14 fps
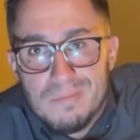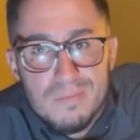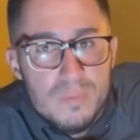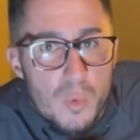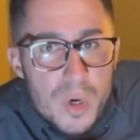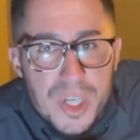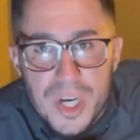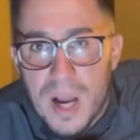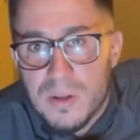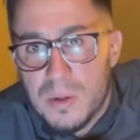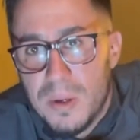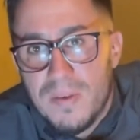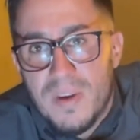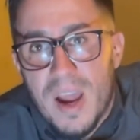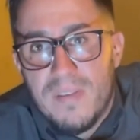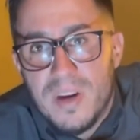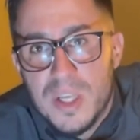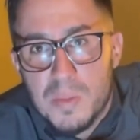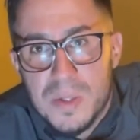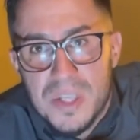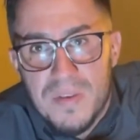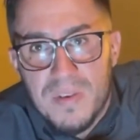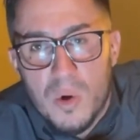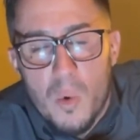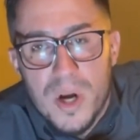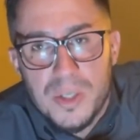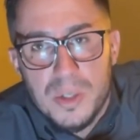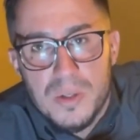reach out to me if you have any specific
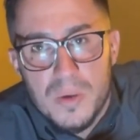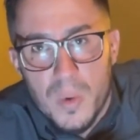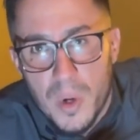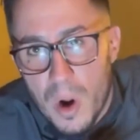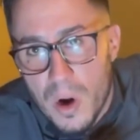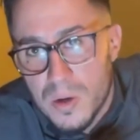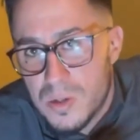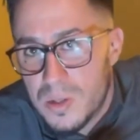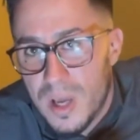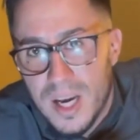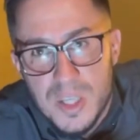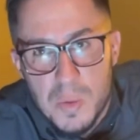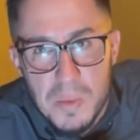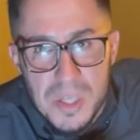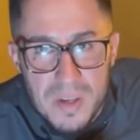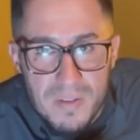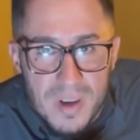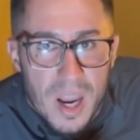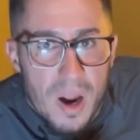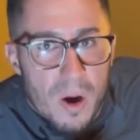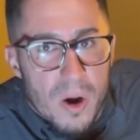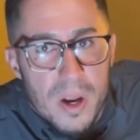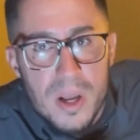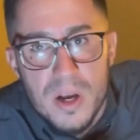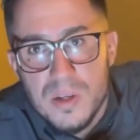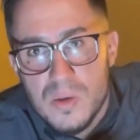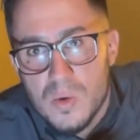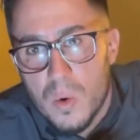questions in regards to any specific
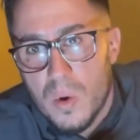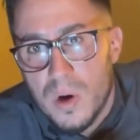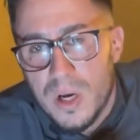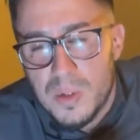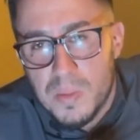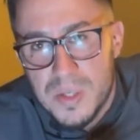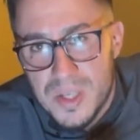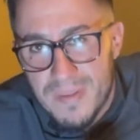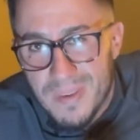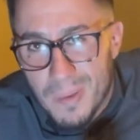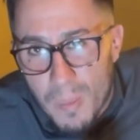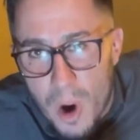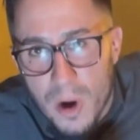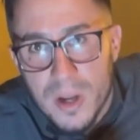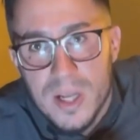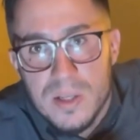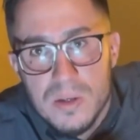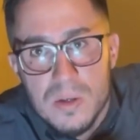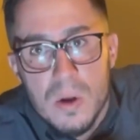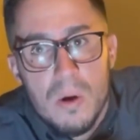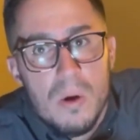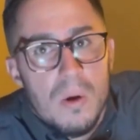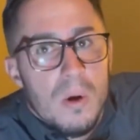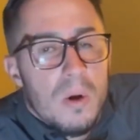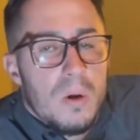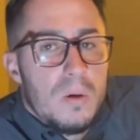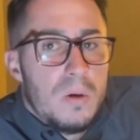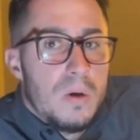areas or any specific markets,
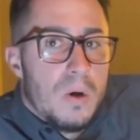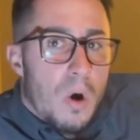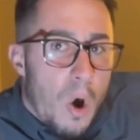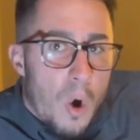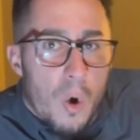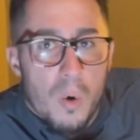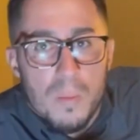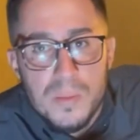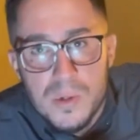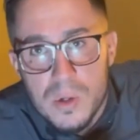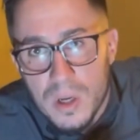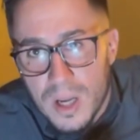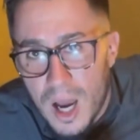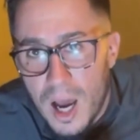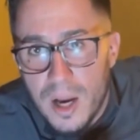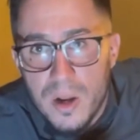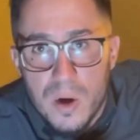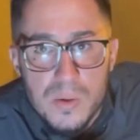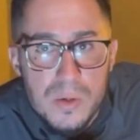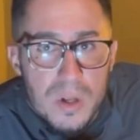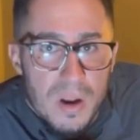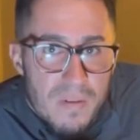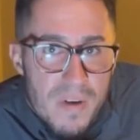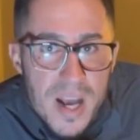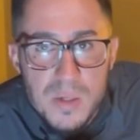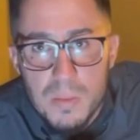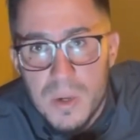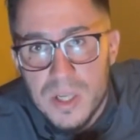homes, condos,
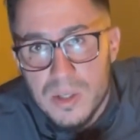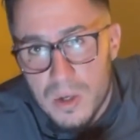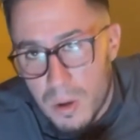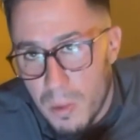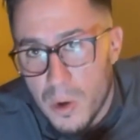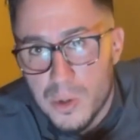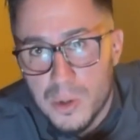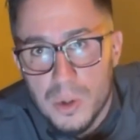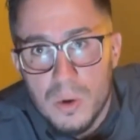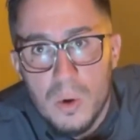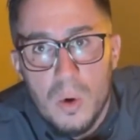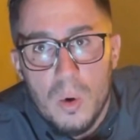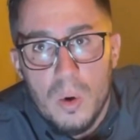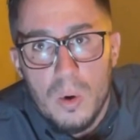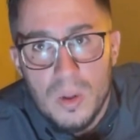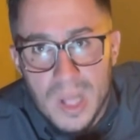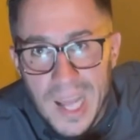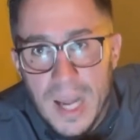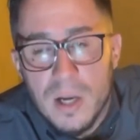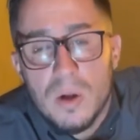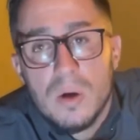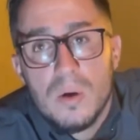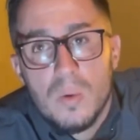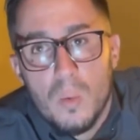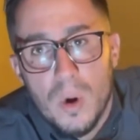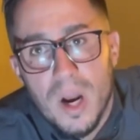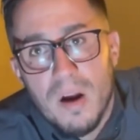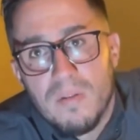investments, commercial, land,
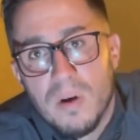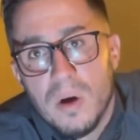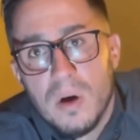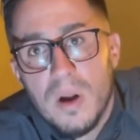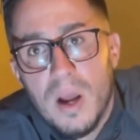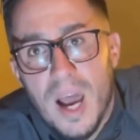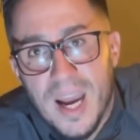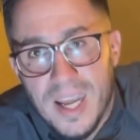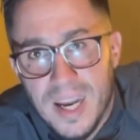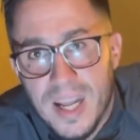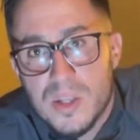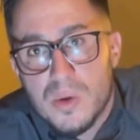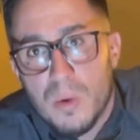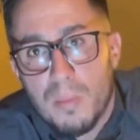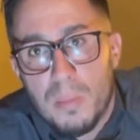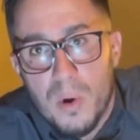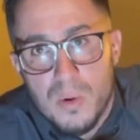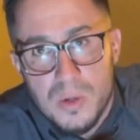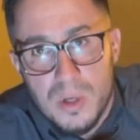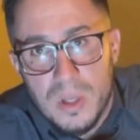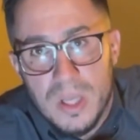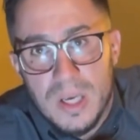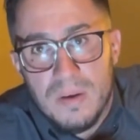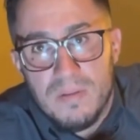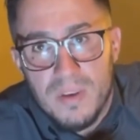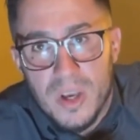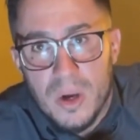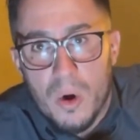whatever. I can answer them personally
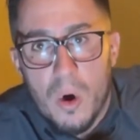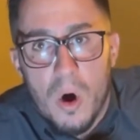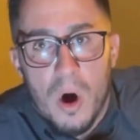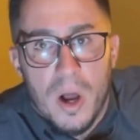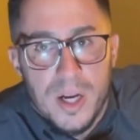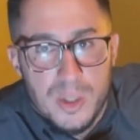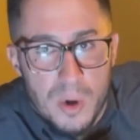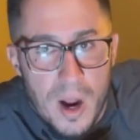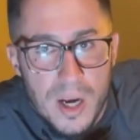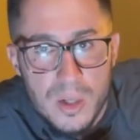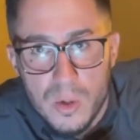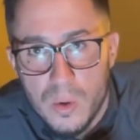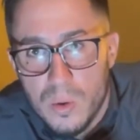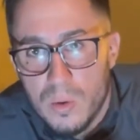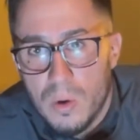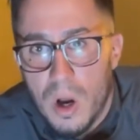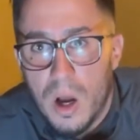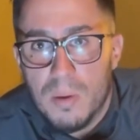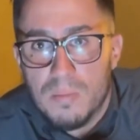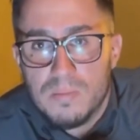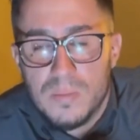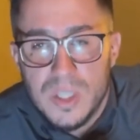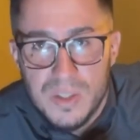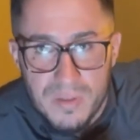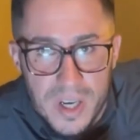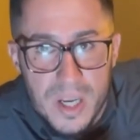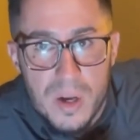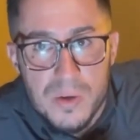via call. I try to do these
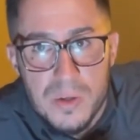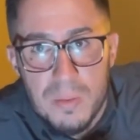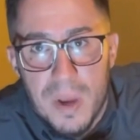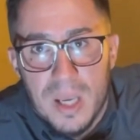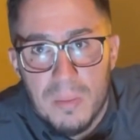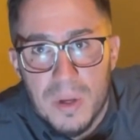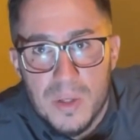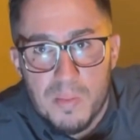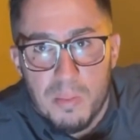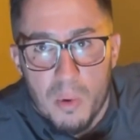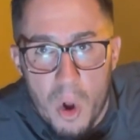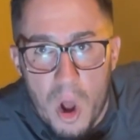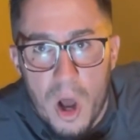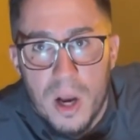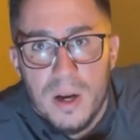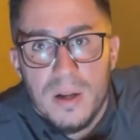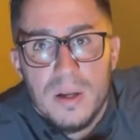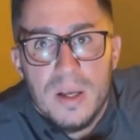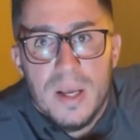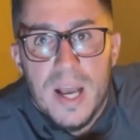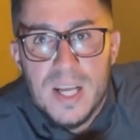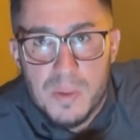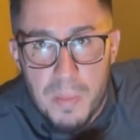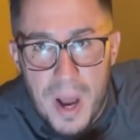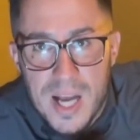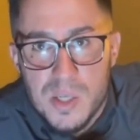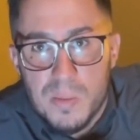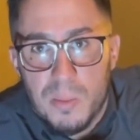videos to make them as broad as
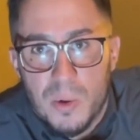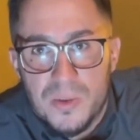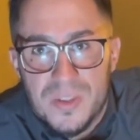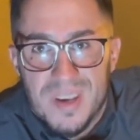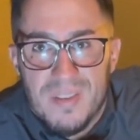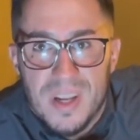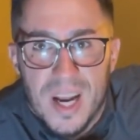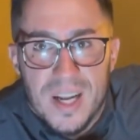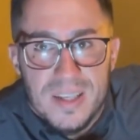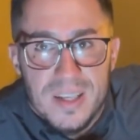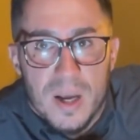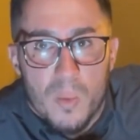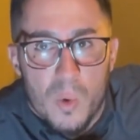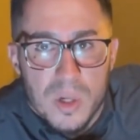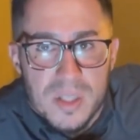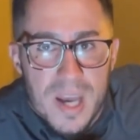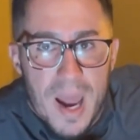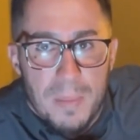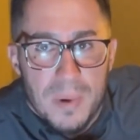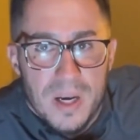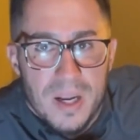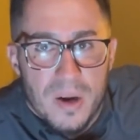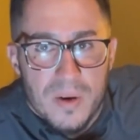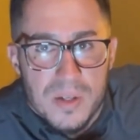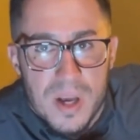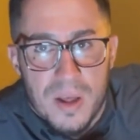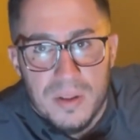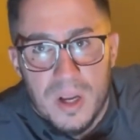possible to give you an idea on what's happening here in
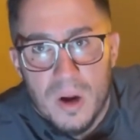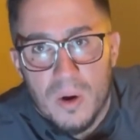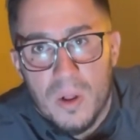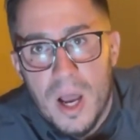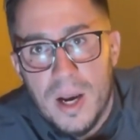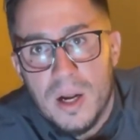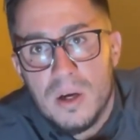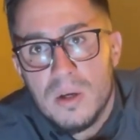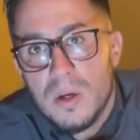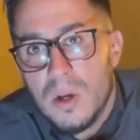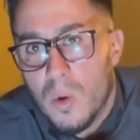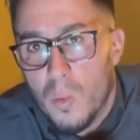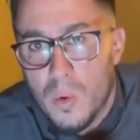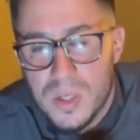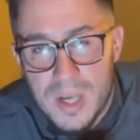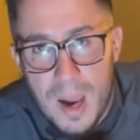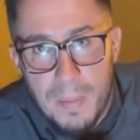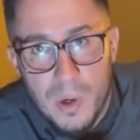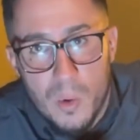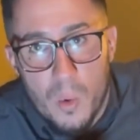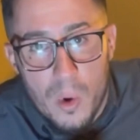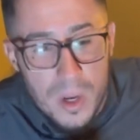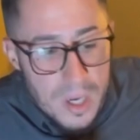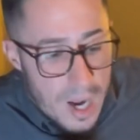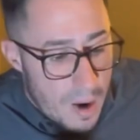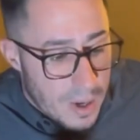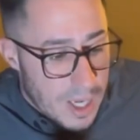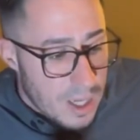South Carolina, what's happening in Horry
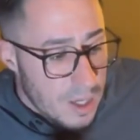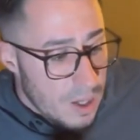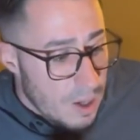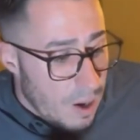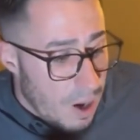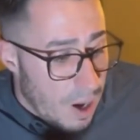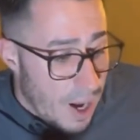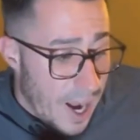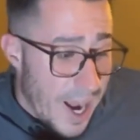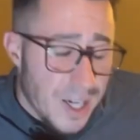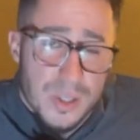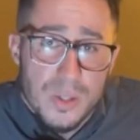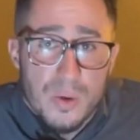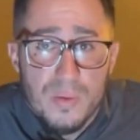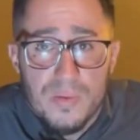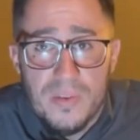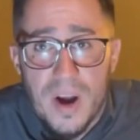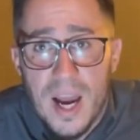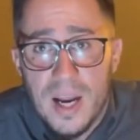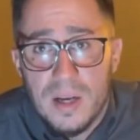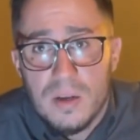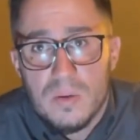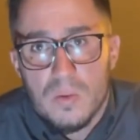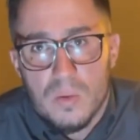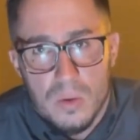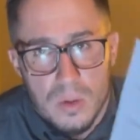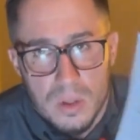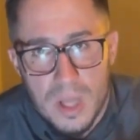County. I actually do find,
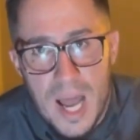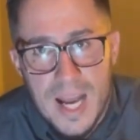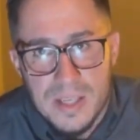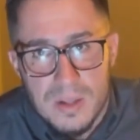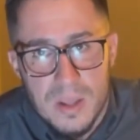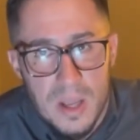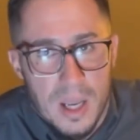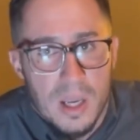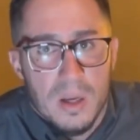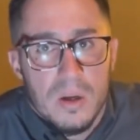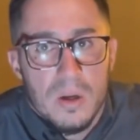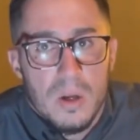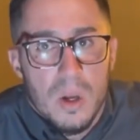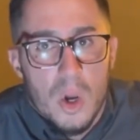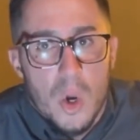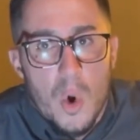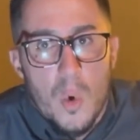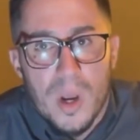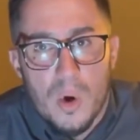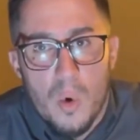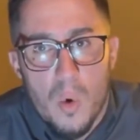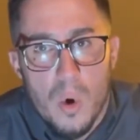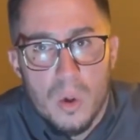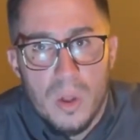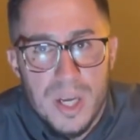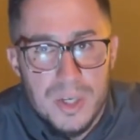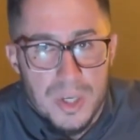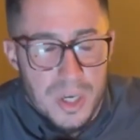last thing, quick
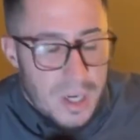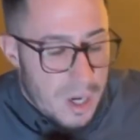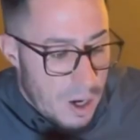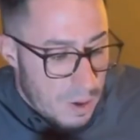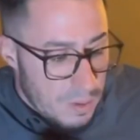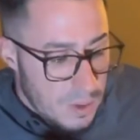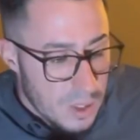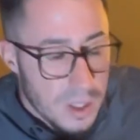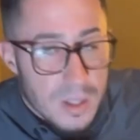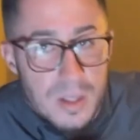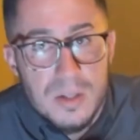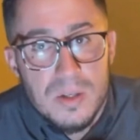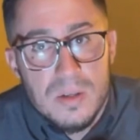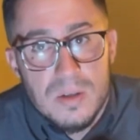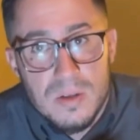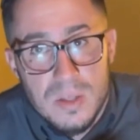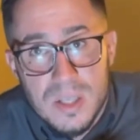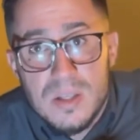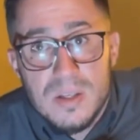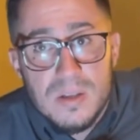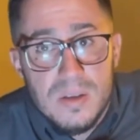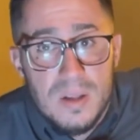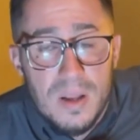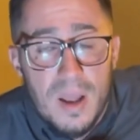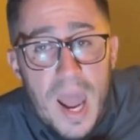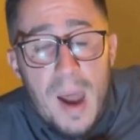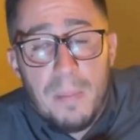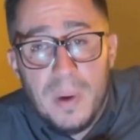correlation here. This is
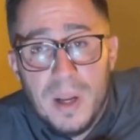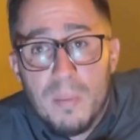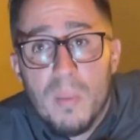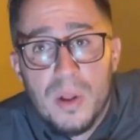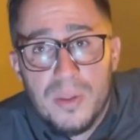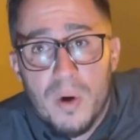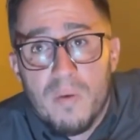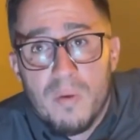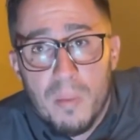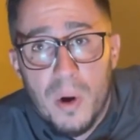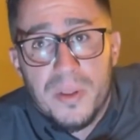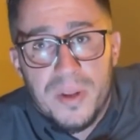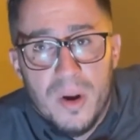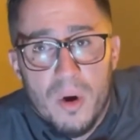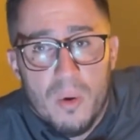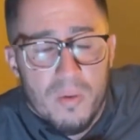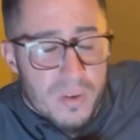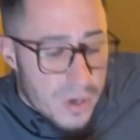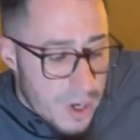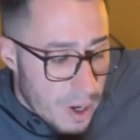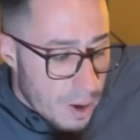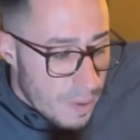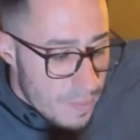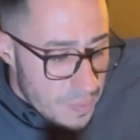happening month over month, year over year.